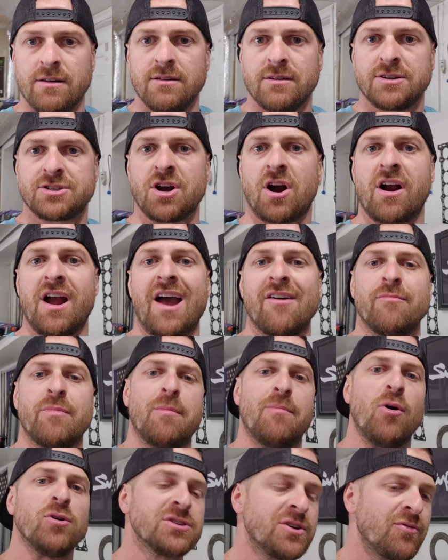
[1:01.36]
Sorry I haven't
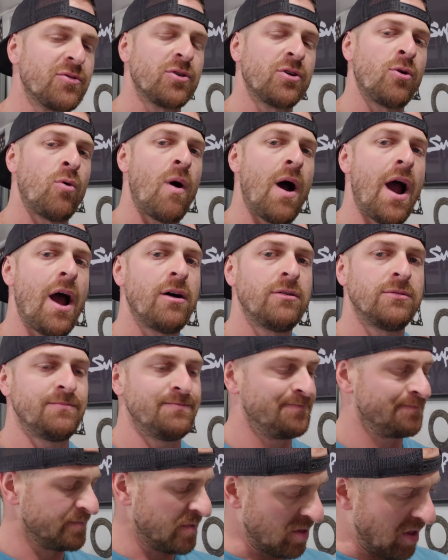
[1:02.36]
been posting for a little while.
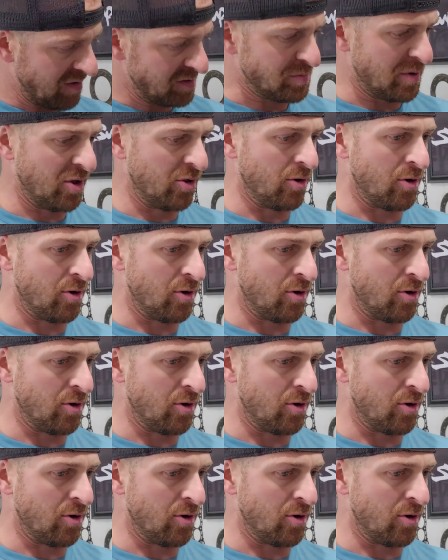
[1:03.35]
Life's been a little